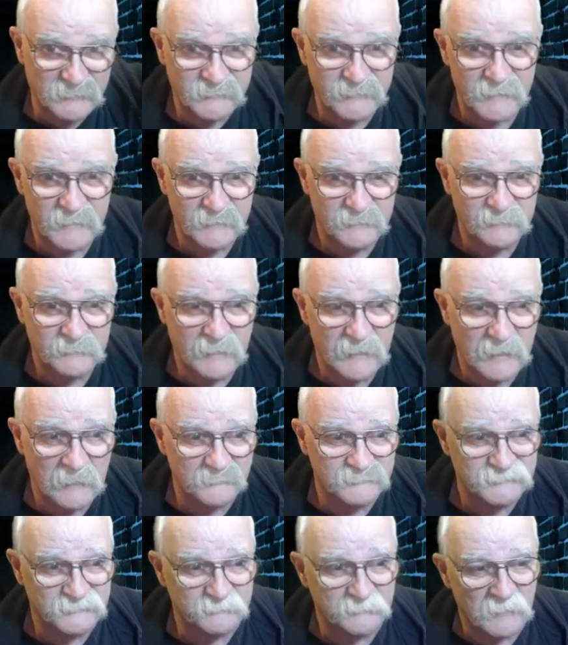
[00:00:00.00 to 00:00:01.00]
I can't get
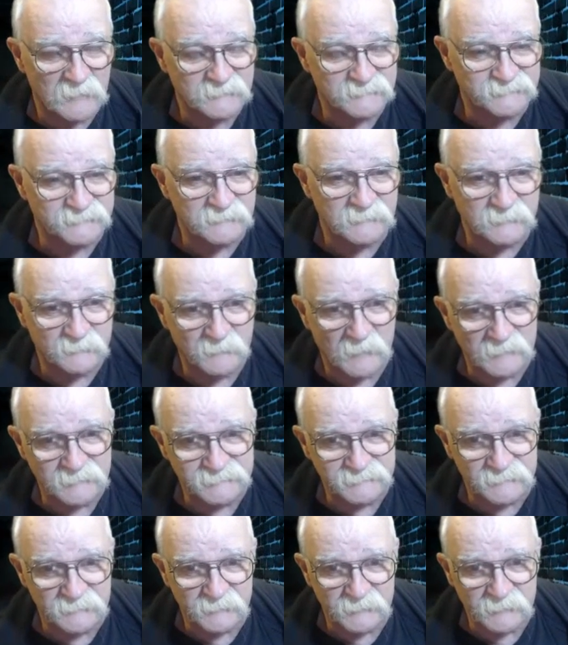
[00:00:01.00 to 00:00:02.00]
halves in my
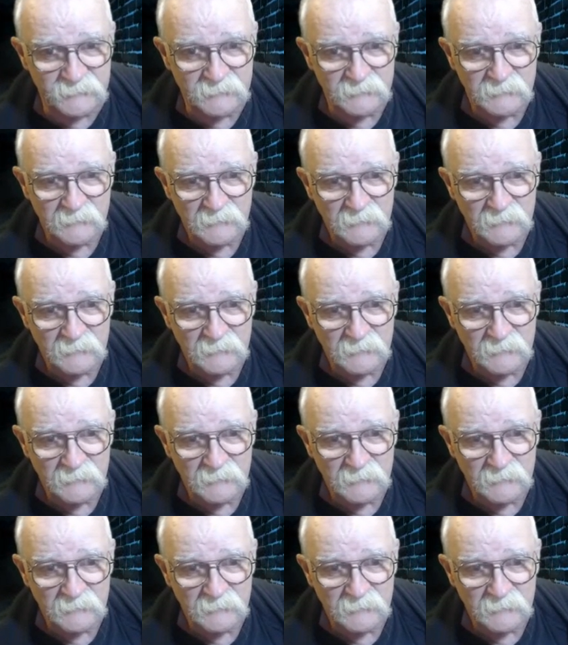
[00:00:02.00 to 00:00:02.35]
city.